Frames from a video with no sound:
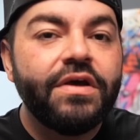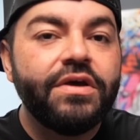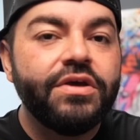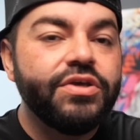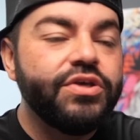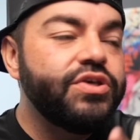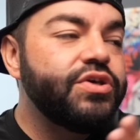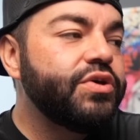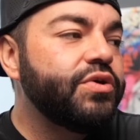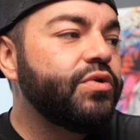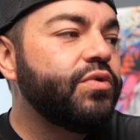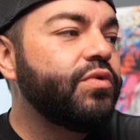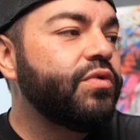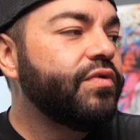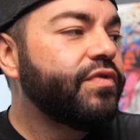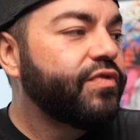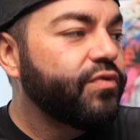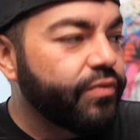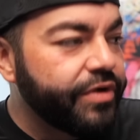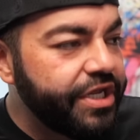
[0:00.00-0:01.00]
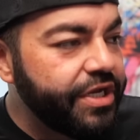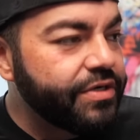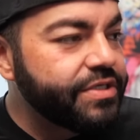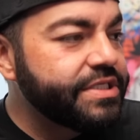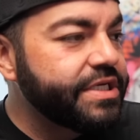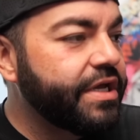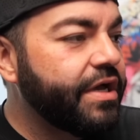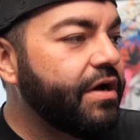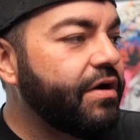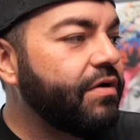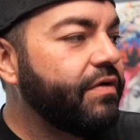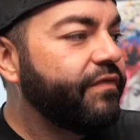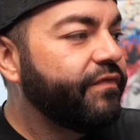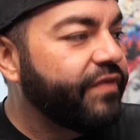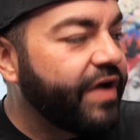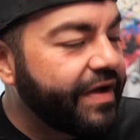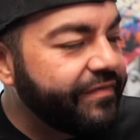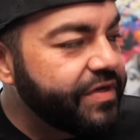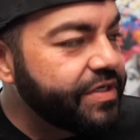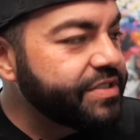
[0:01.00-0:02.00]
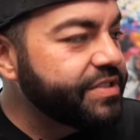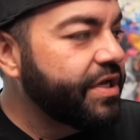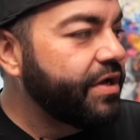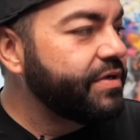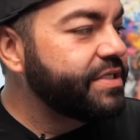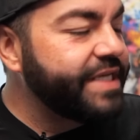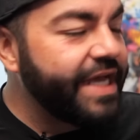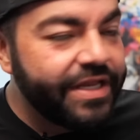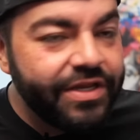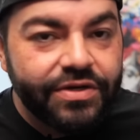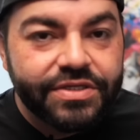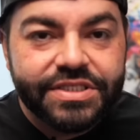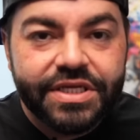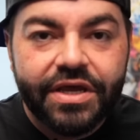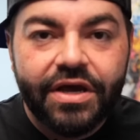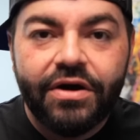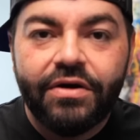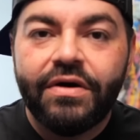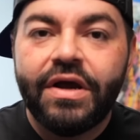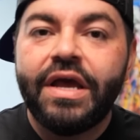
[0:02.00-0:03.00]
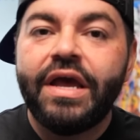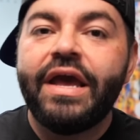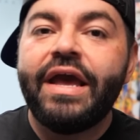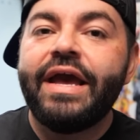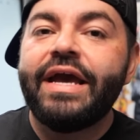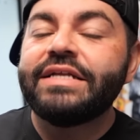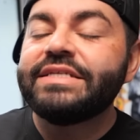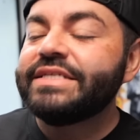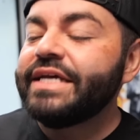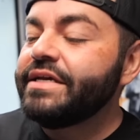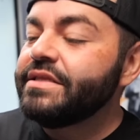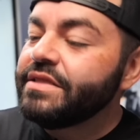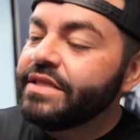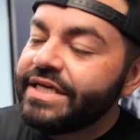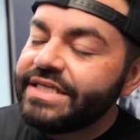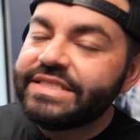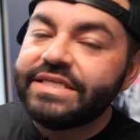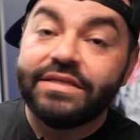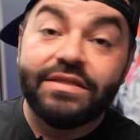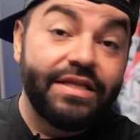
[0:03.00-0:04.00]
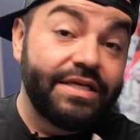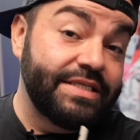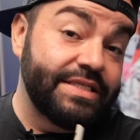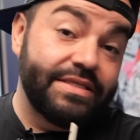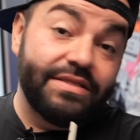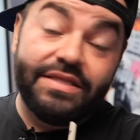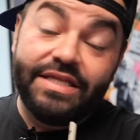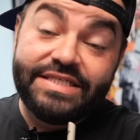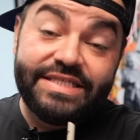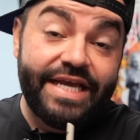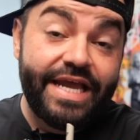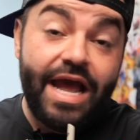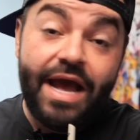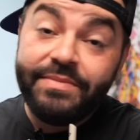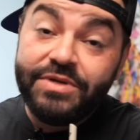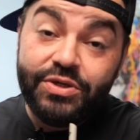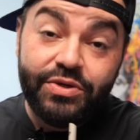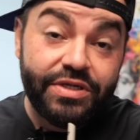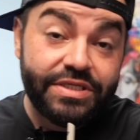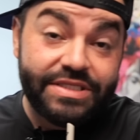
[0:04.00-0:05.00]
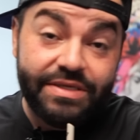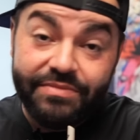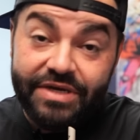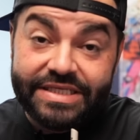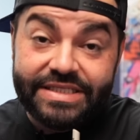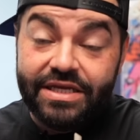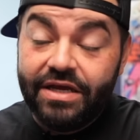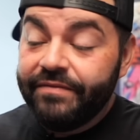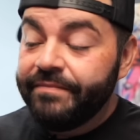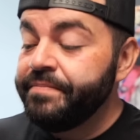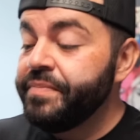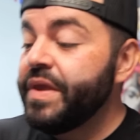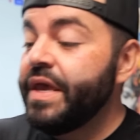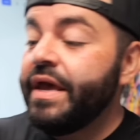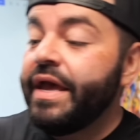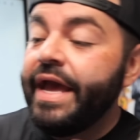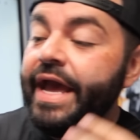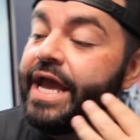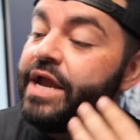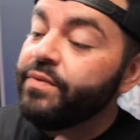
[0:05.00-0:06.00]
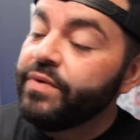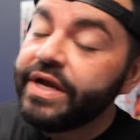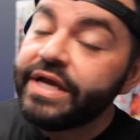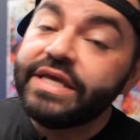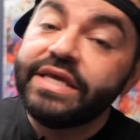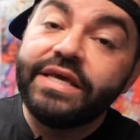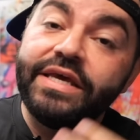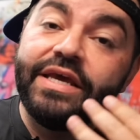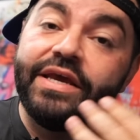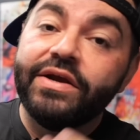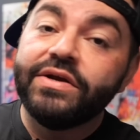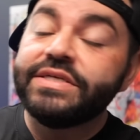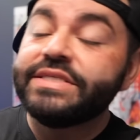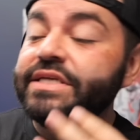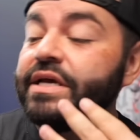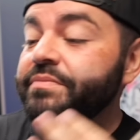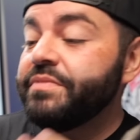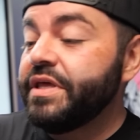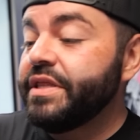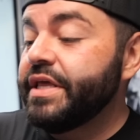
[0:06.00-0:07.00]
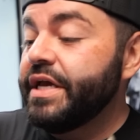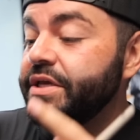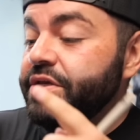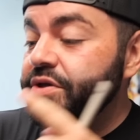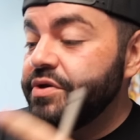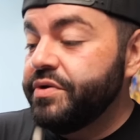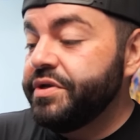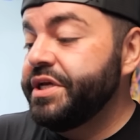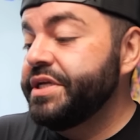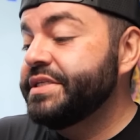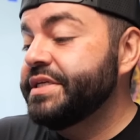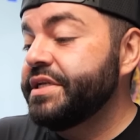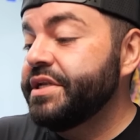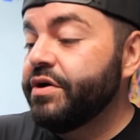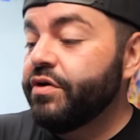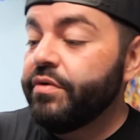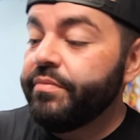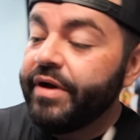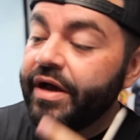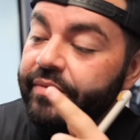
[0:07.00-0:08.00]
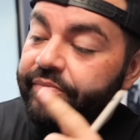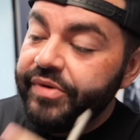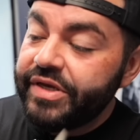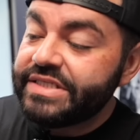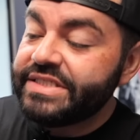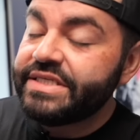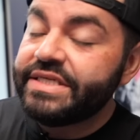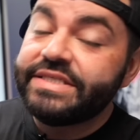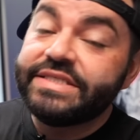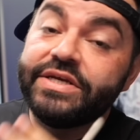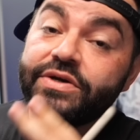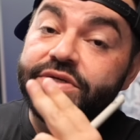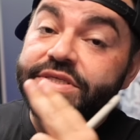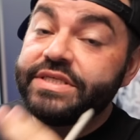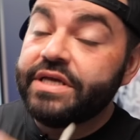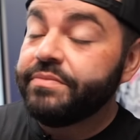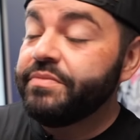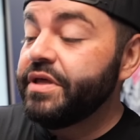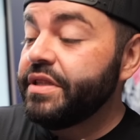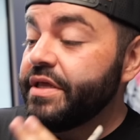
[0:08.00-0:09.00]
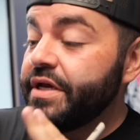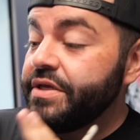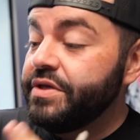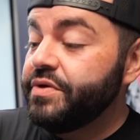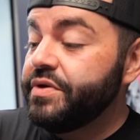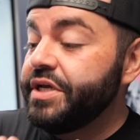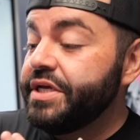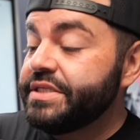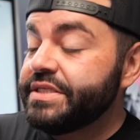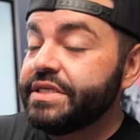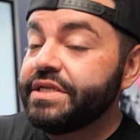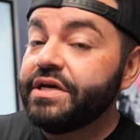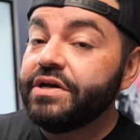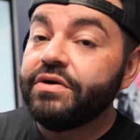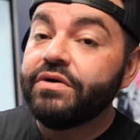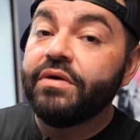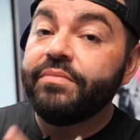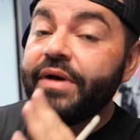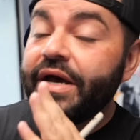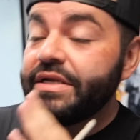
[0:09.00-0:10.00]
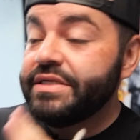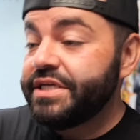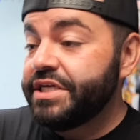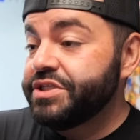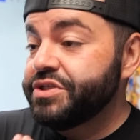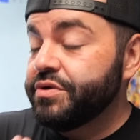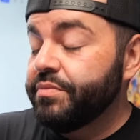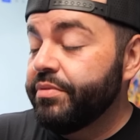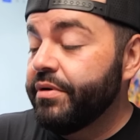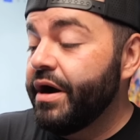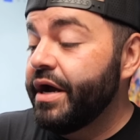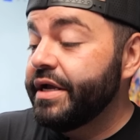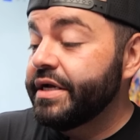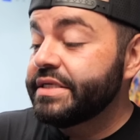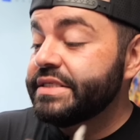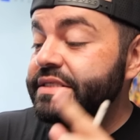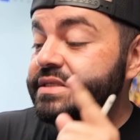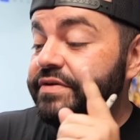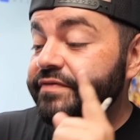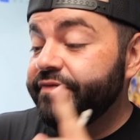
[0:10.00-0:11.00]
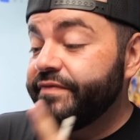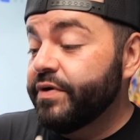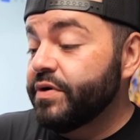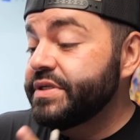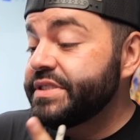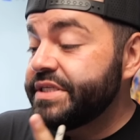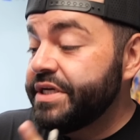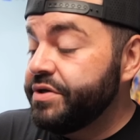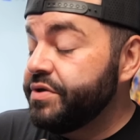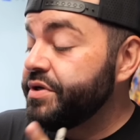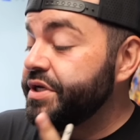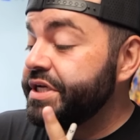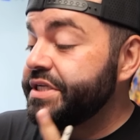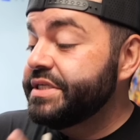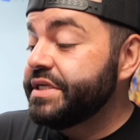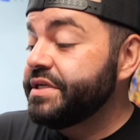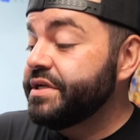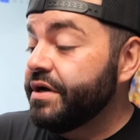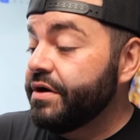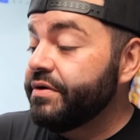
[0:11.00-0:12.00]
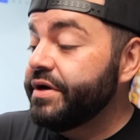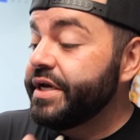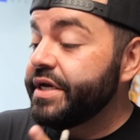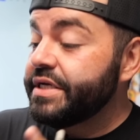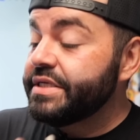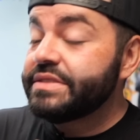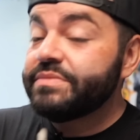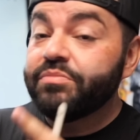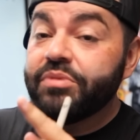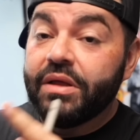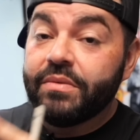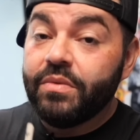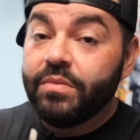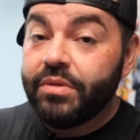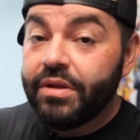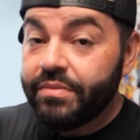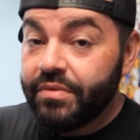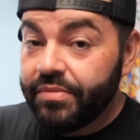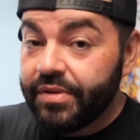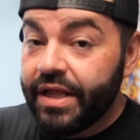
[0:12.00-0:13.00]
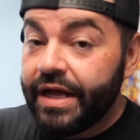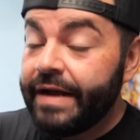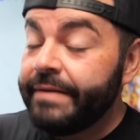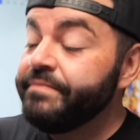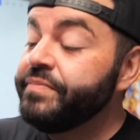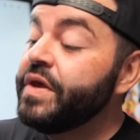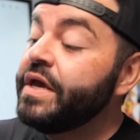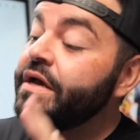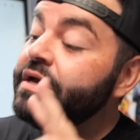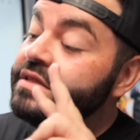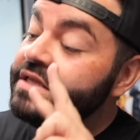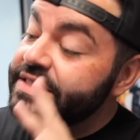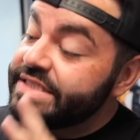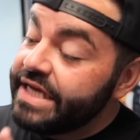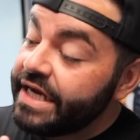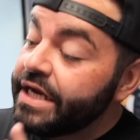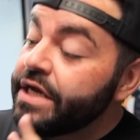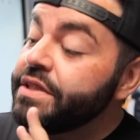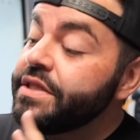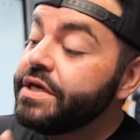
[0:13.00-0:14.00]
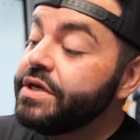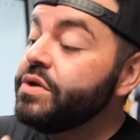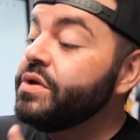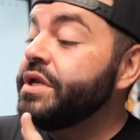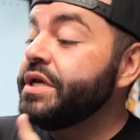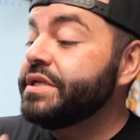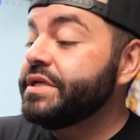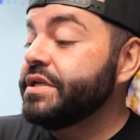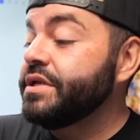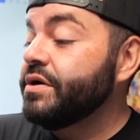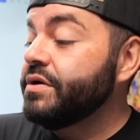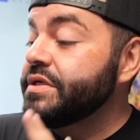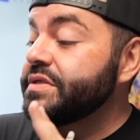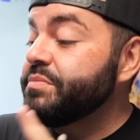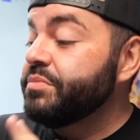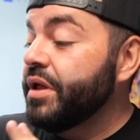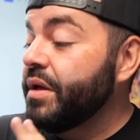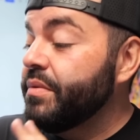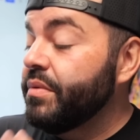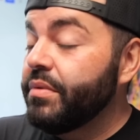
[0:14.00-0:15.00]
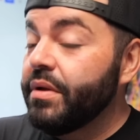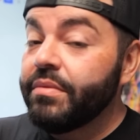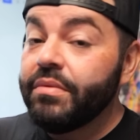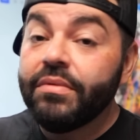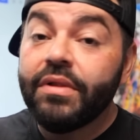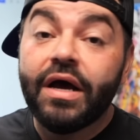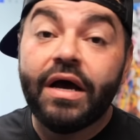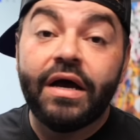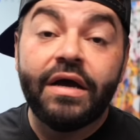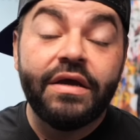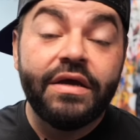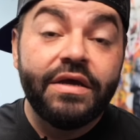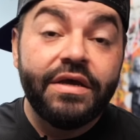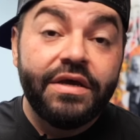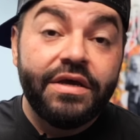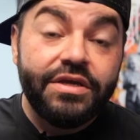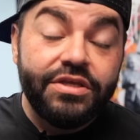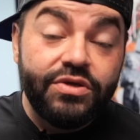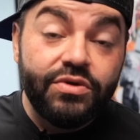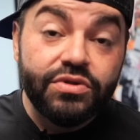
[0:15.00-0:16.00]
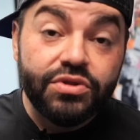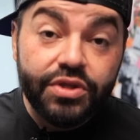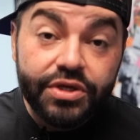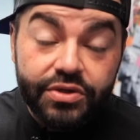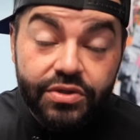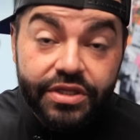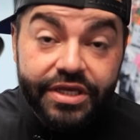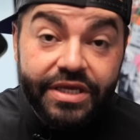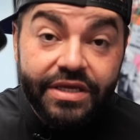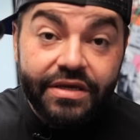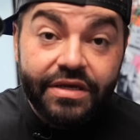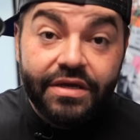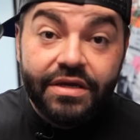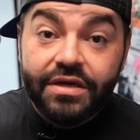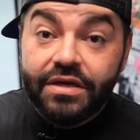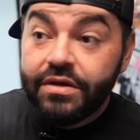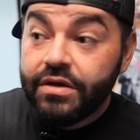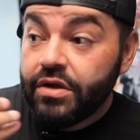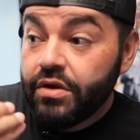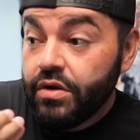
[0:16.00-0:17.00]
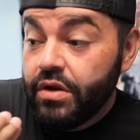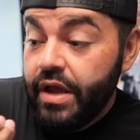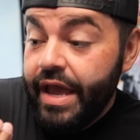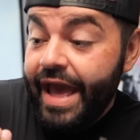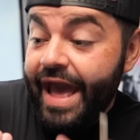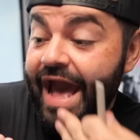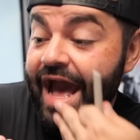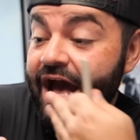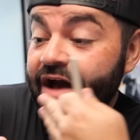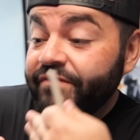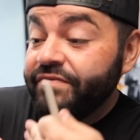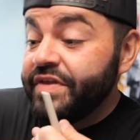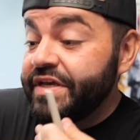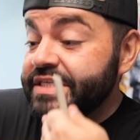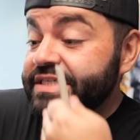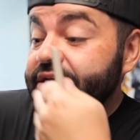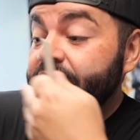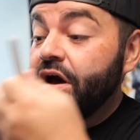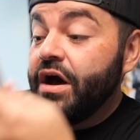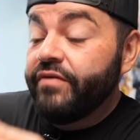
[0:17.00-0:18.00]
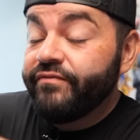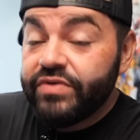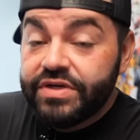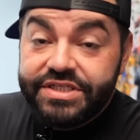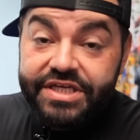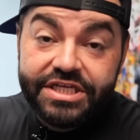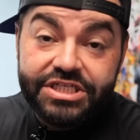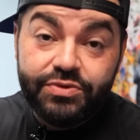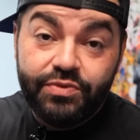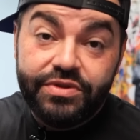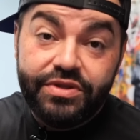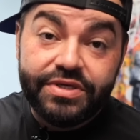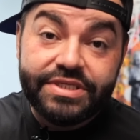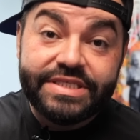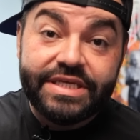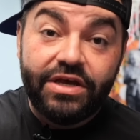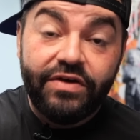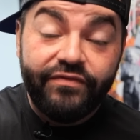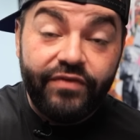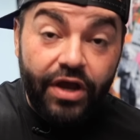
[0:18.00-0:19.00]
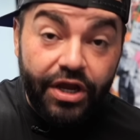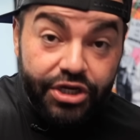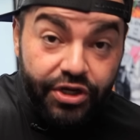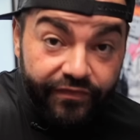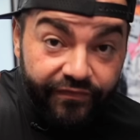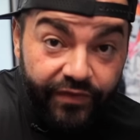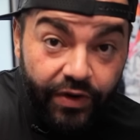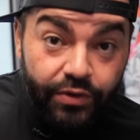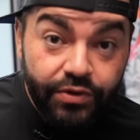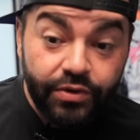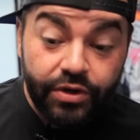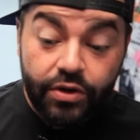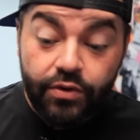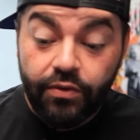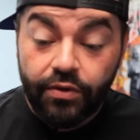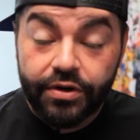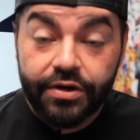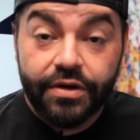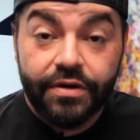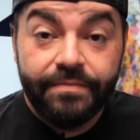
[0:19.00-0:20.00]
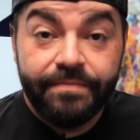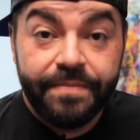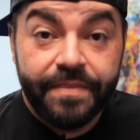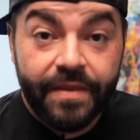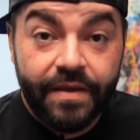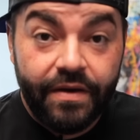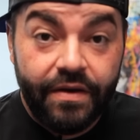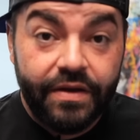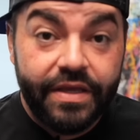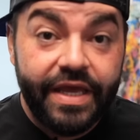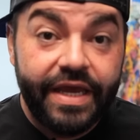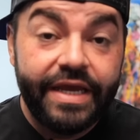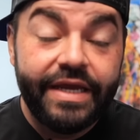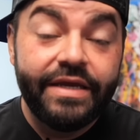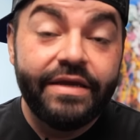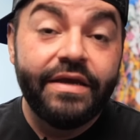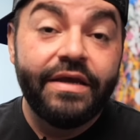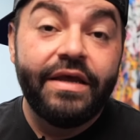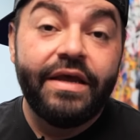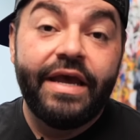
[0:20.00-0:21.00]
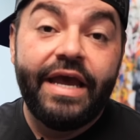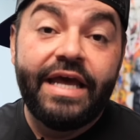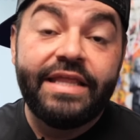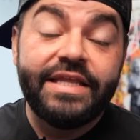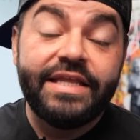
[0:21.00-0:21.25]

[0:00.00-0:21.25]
You 3 years ago, 5 years ago, 10 years ago, and say, listen, let's say I'm doing it to myself. Hey Rick, here's something that you need to know about business. Here's something that you need to know about digital products. The first thing you need to know is blah, blah, blah, blah, blah. The second thing you need to know is blah, blah, blah, blah, blah. You literally have this conversation with yourself on your phone recorder, okay? And